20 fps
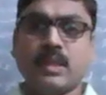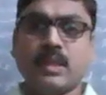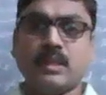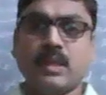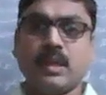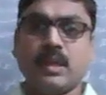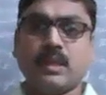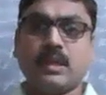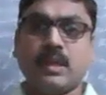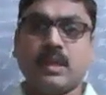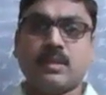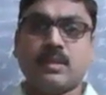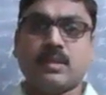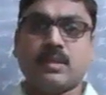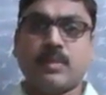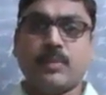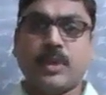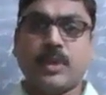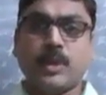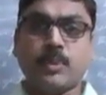that there is
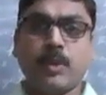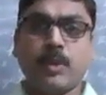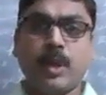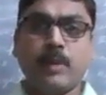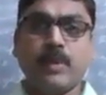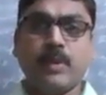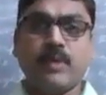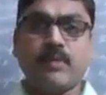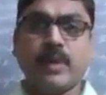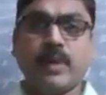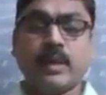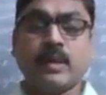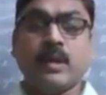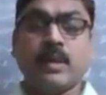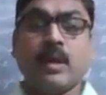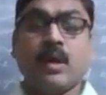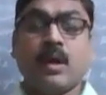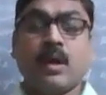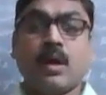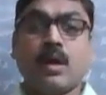some dispute
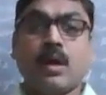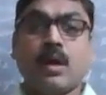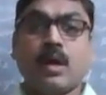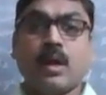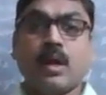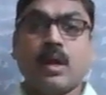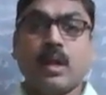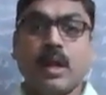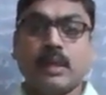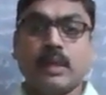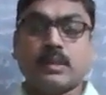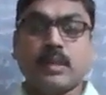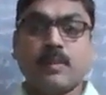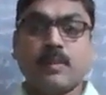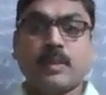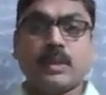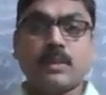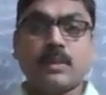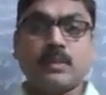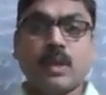between late
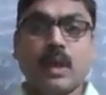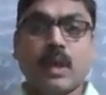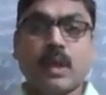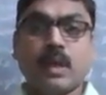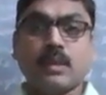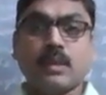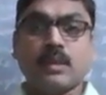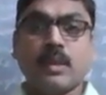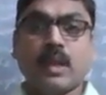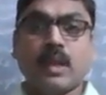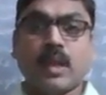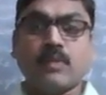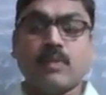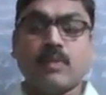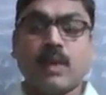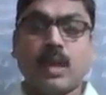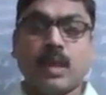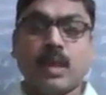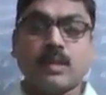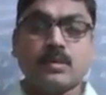Srimati Indira Gandhi as
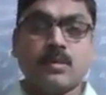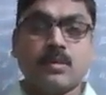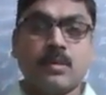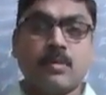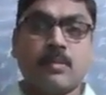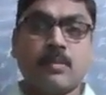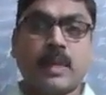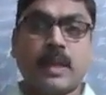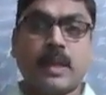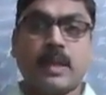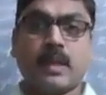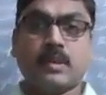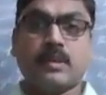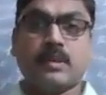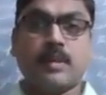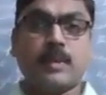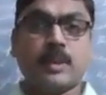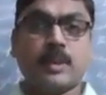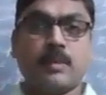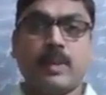well as
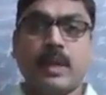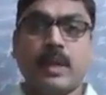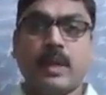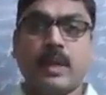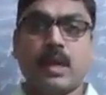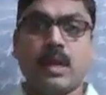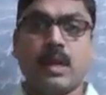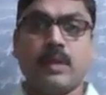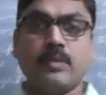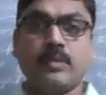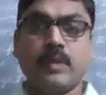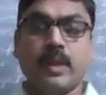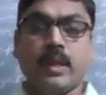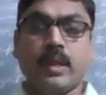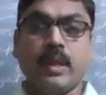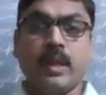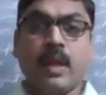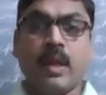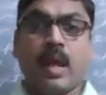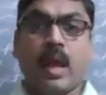Srimati Maneka
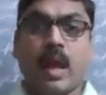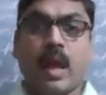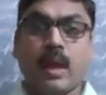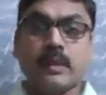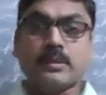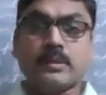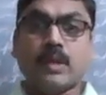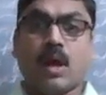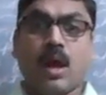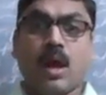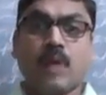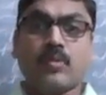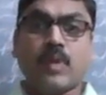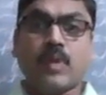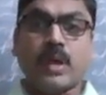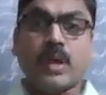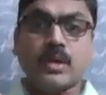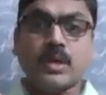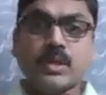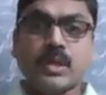Gandhi. Hence, on
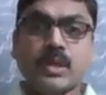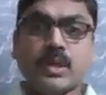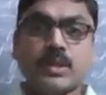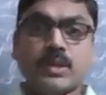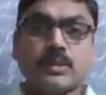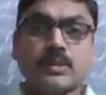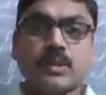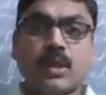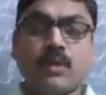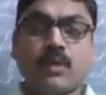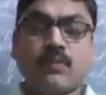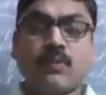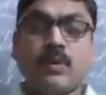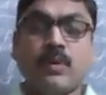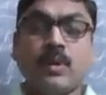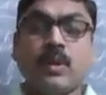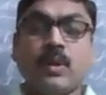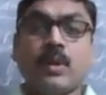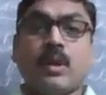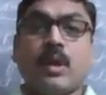the instructions of
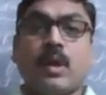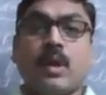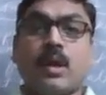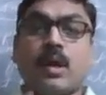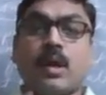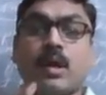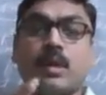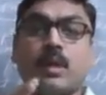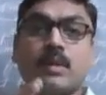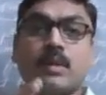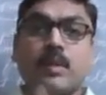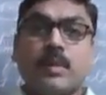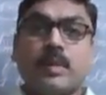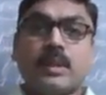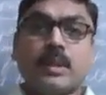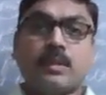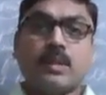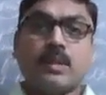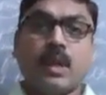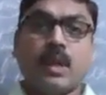
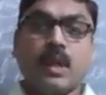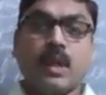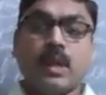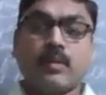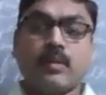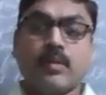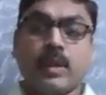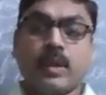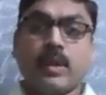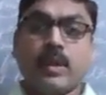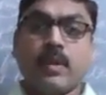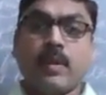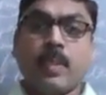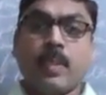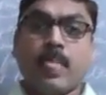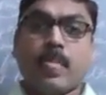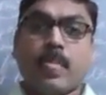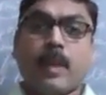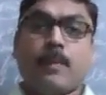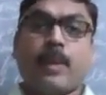Srimati Indira Gandhi,
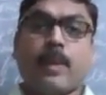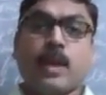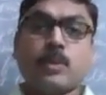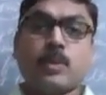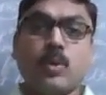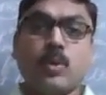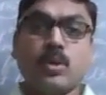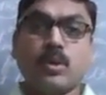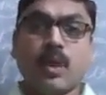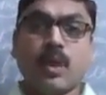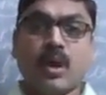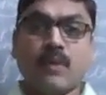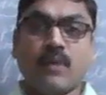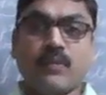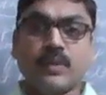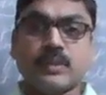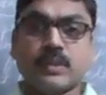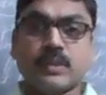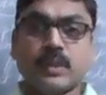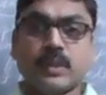the passport
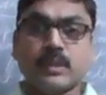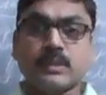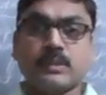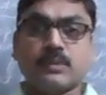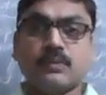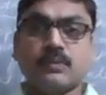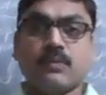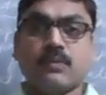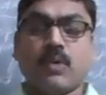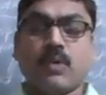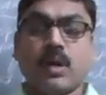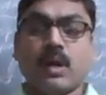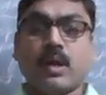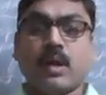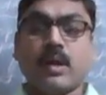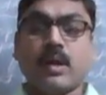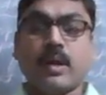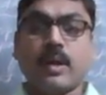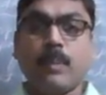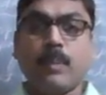officers
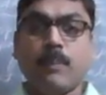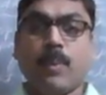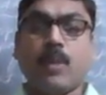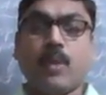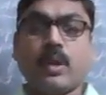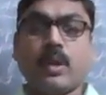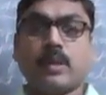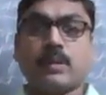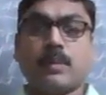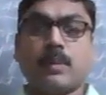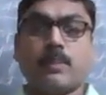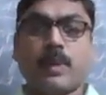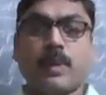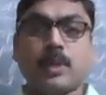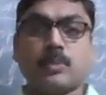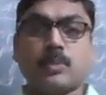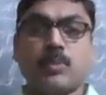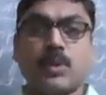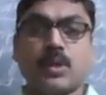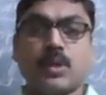were impounded the
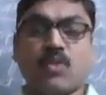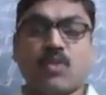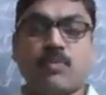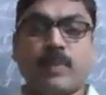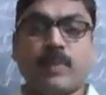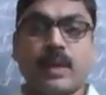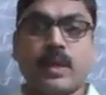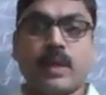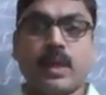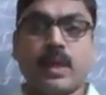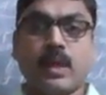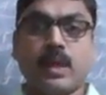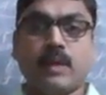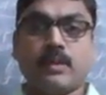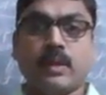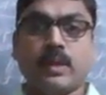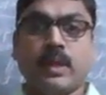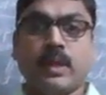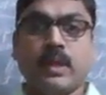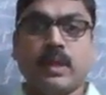passport of Maneka
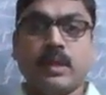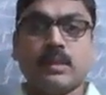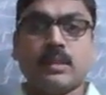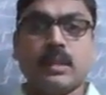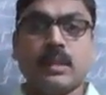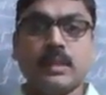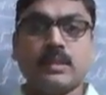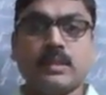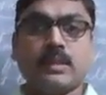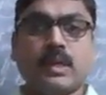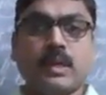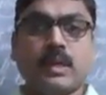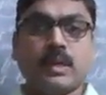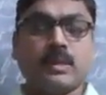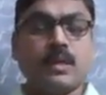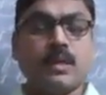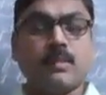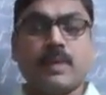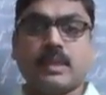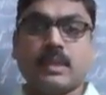Gandhi. That is the
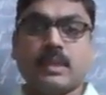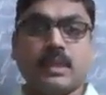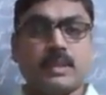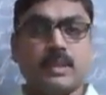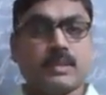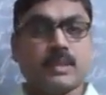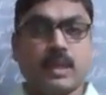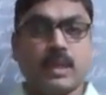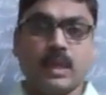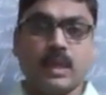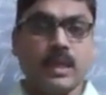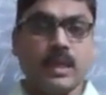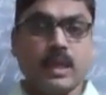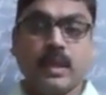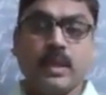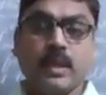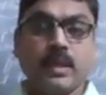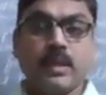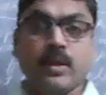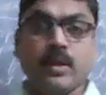reason, but that is
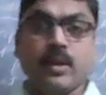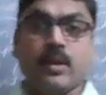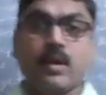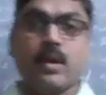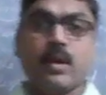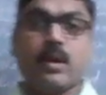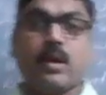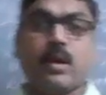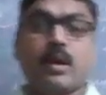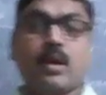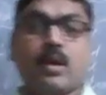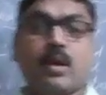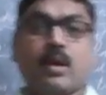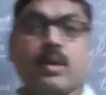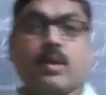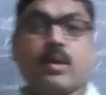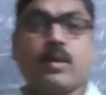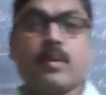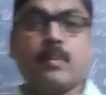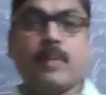secondary
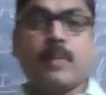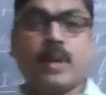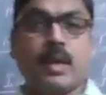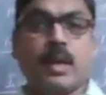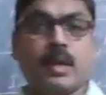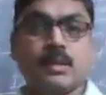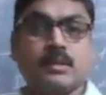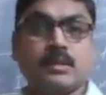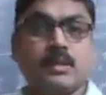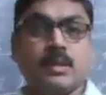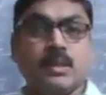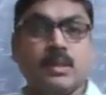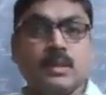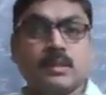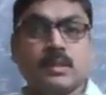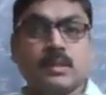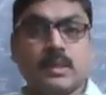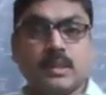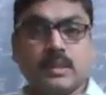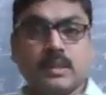because
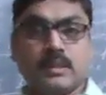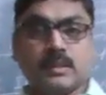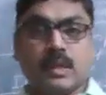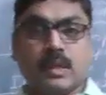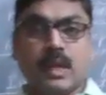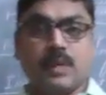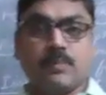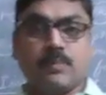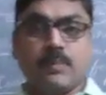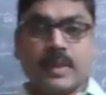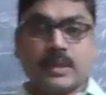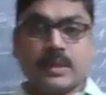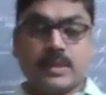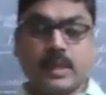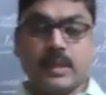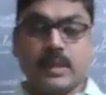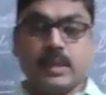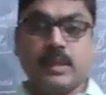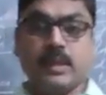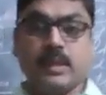that is not
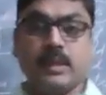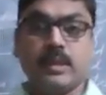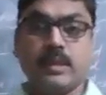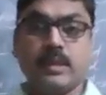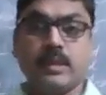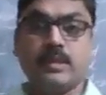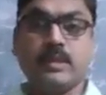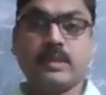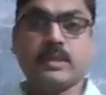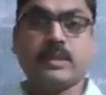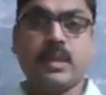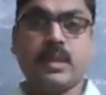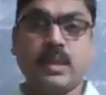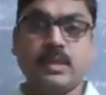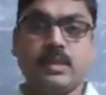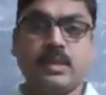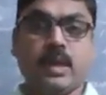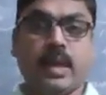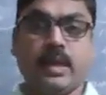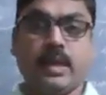mentioned in this
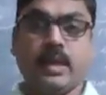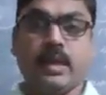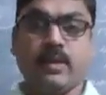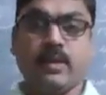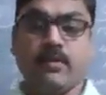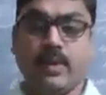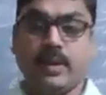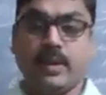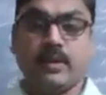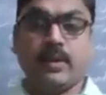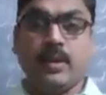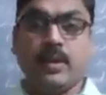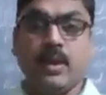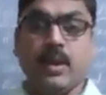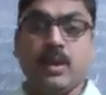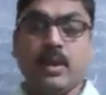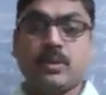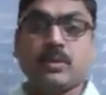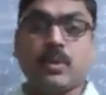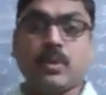case at anywhere.
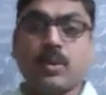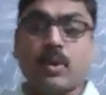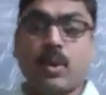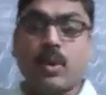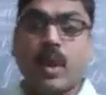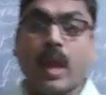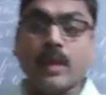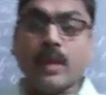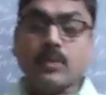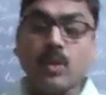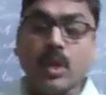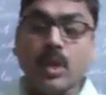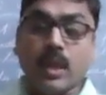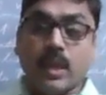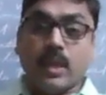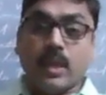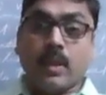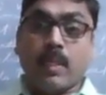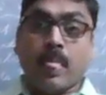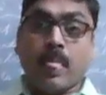So
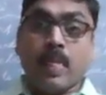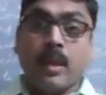actually,